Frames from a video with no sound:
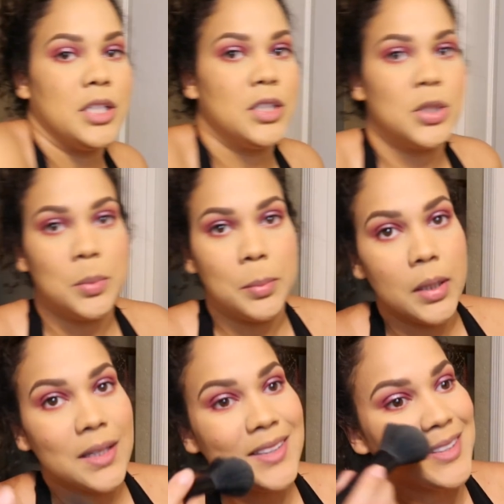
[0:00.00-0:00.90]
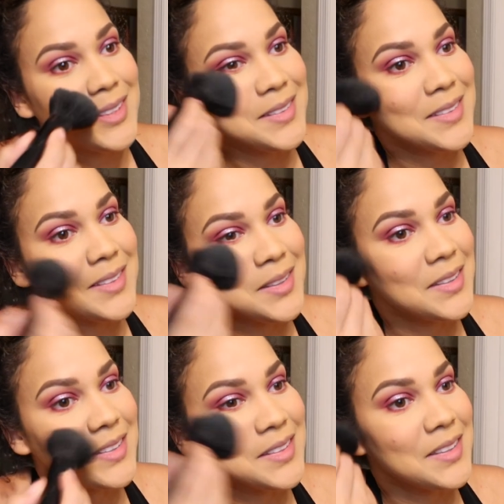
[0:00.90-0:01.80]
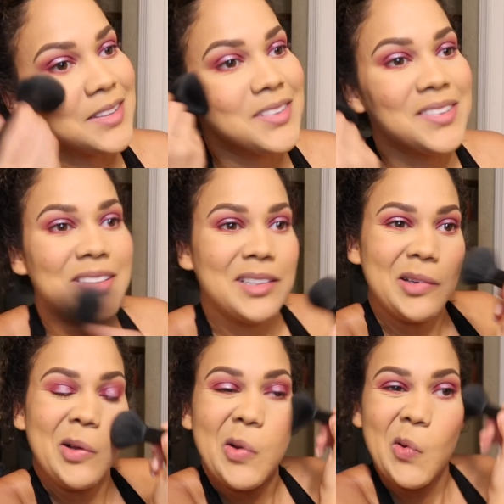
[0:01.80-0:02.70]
we need to blend this because I look like